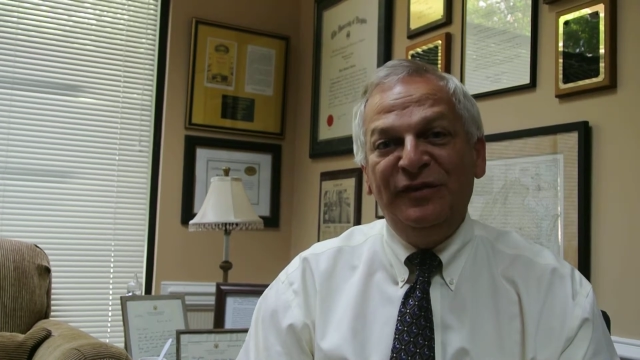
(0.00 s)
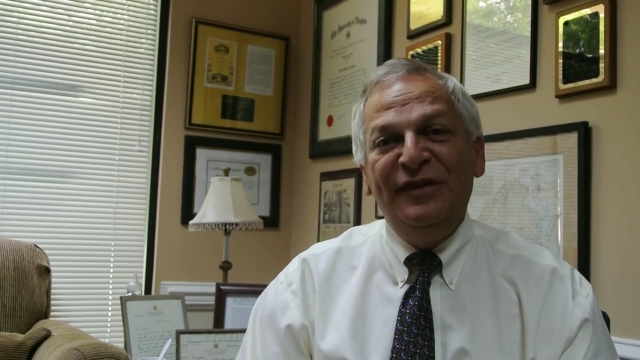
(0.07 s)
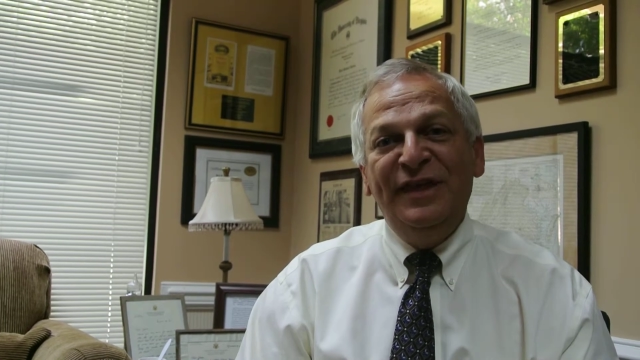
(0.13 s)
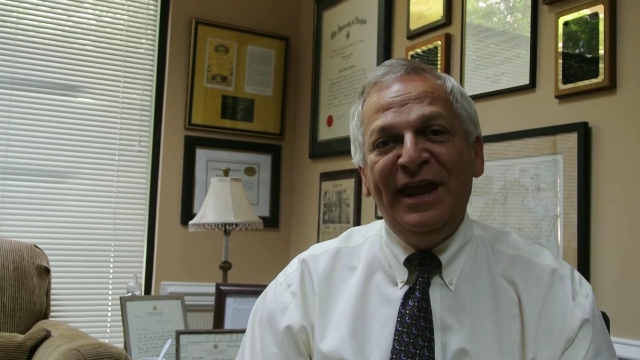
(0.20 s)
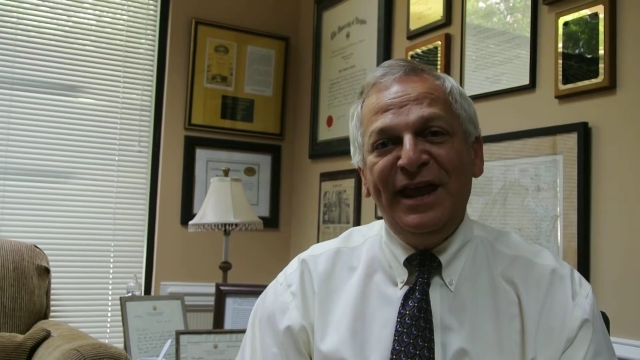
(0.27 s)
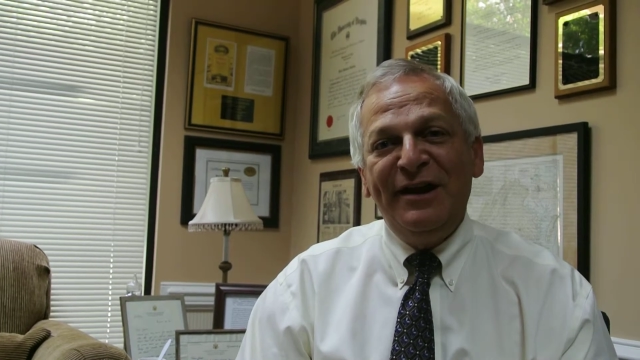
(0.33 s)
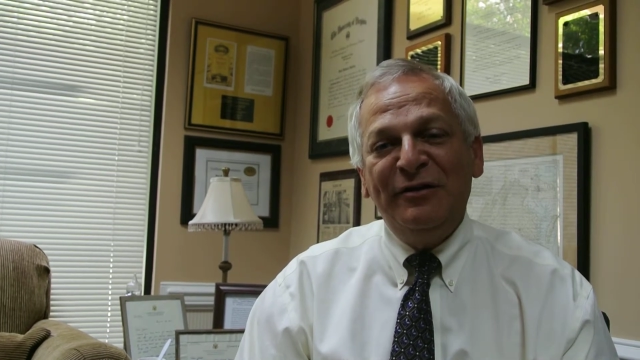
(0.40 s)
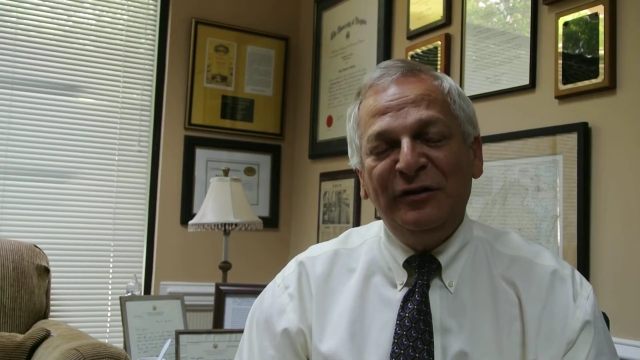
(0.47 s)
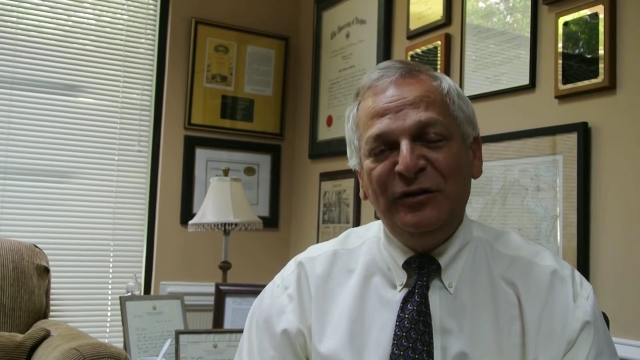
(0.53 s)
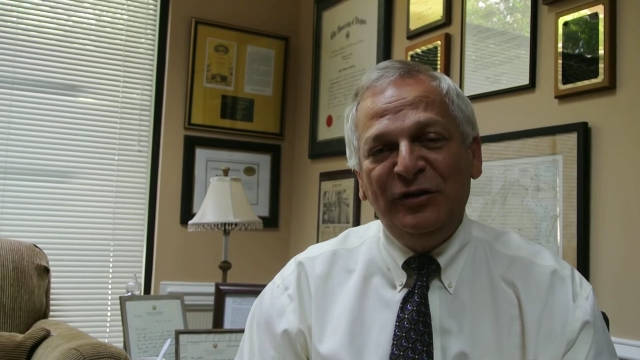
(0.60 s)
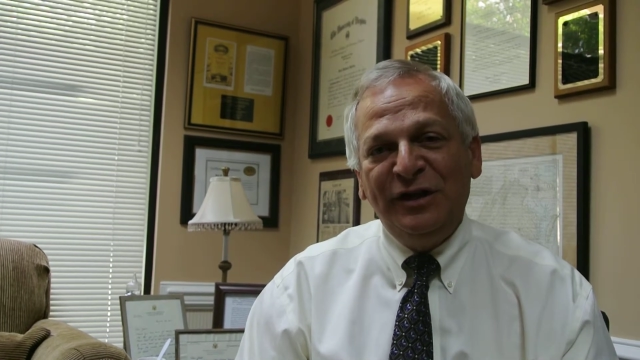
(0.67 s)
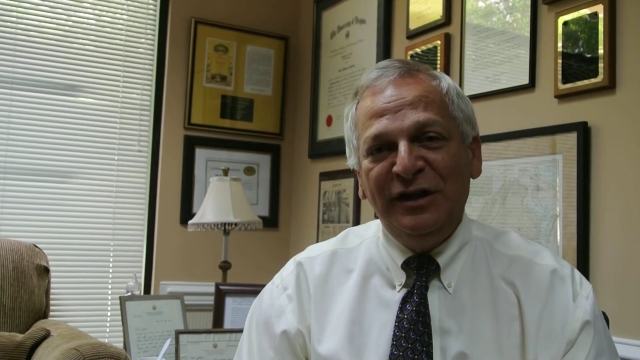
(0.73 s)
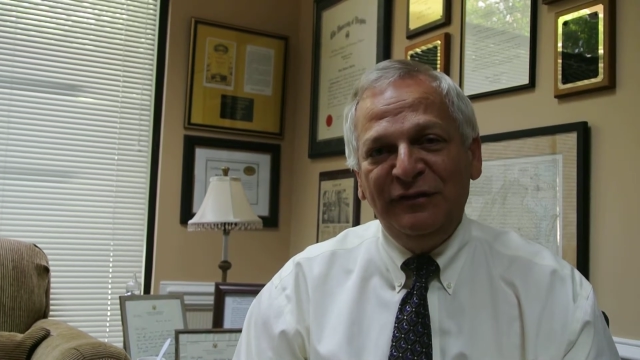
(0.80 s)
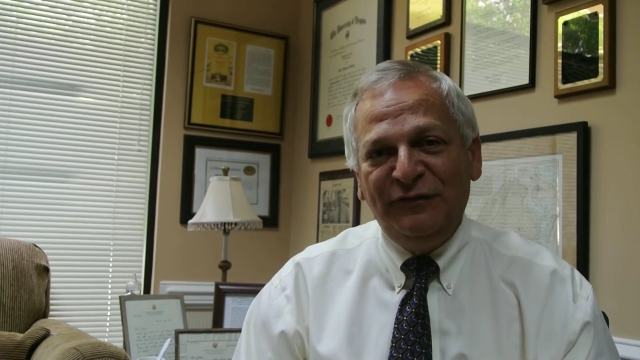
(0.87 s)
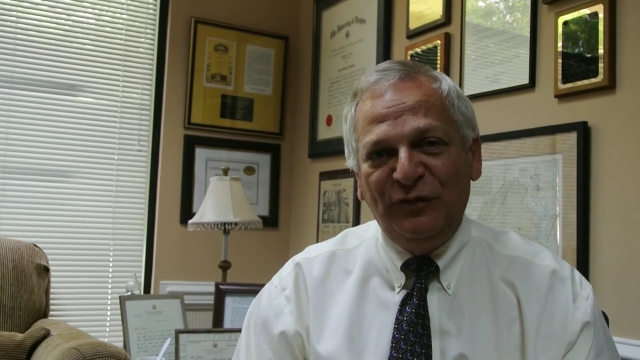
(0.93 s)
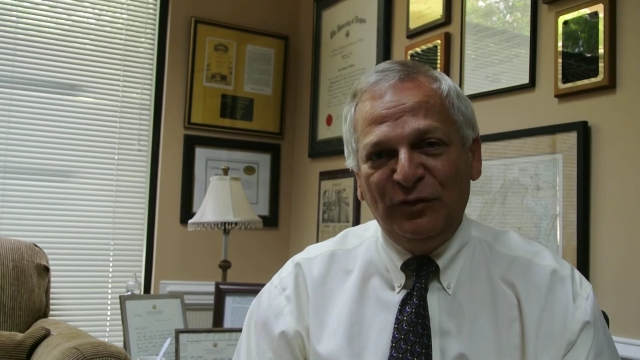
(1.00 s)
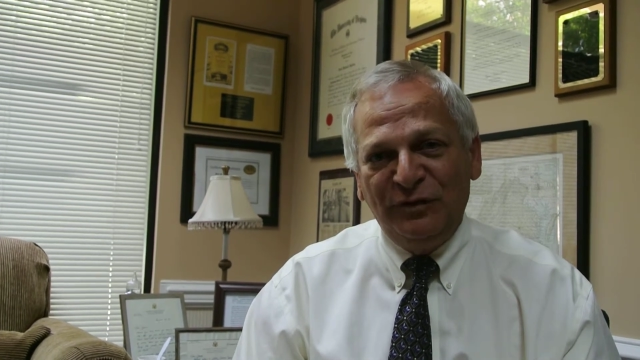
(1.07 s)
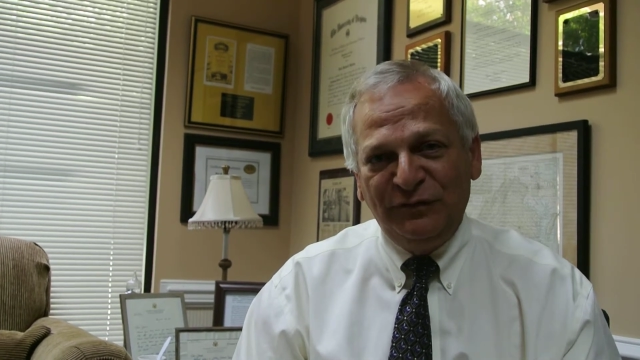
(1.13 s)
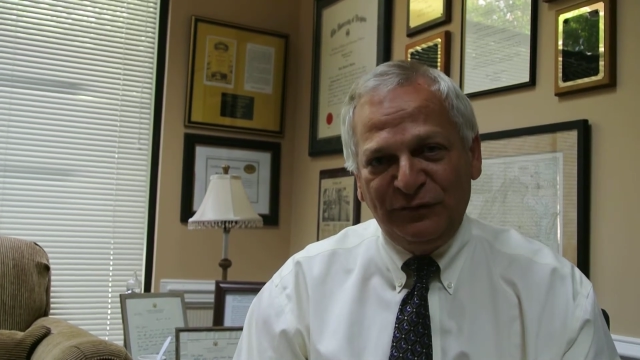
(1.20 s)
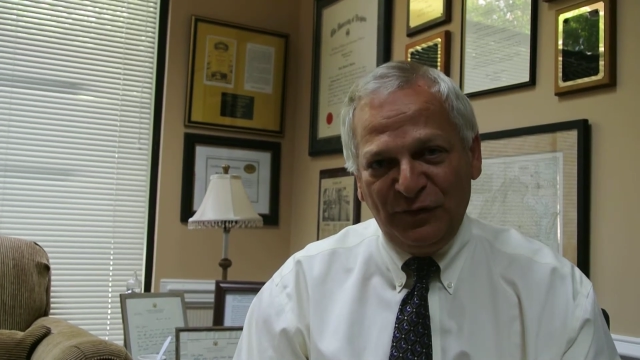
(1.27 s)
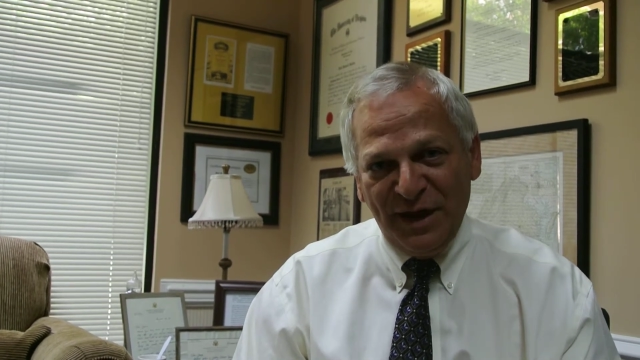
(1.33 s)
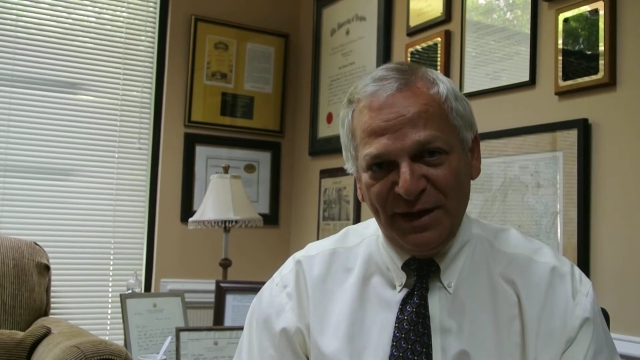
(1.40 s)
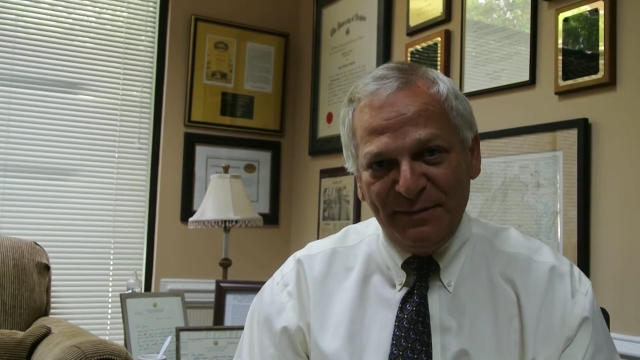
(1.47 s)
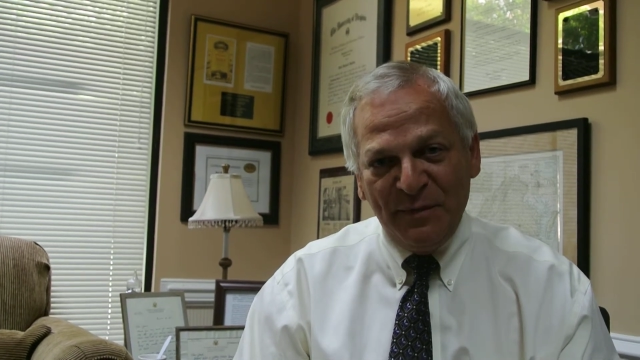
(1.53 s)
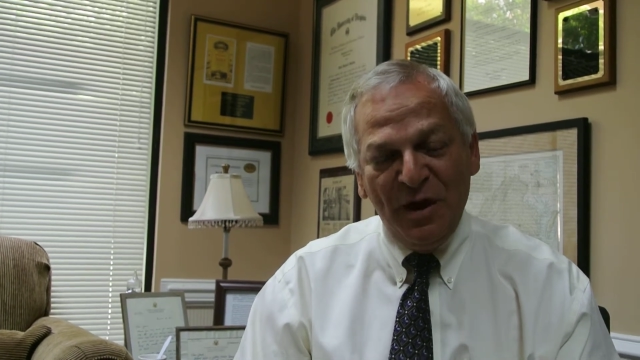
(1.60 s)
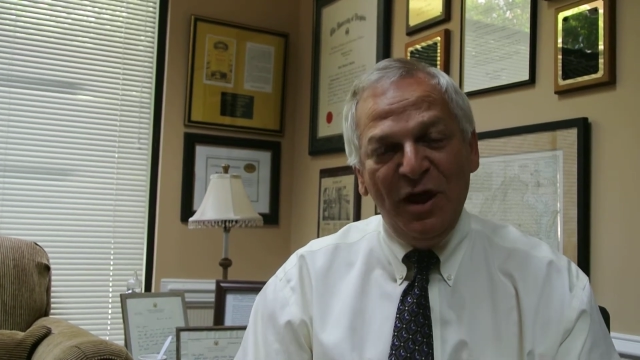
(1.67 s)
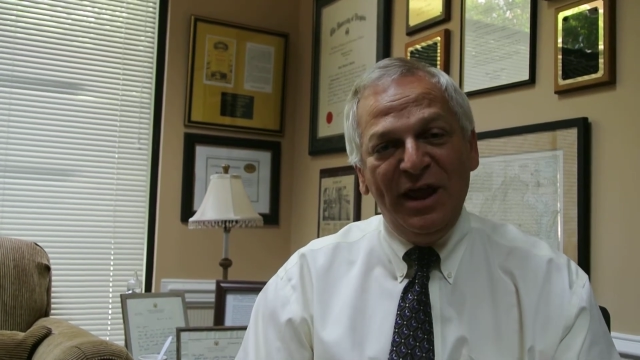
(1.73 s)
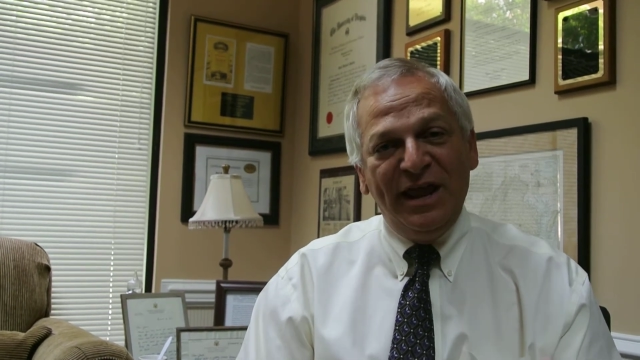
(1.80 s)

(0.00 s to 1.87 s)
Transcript: They're looking for a friend.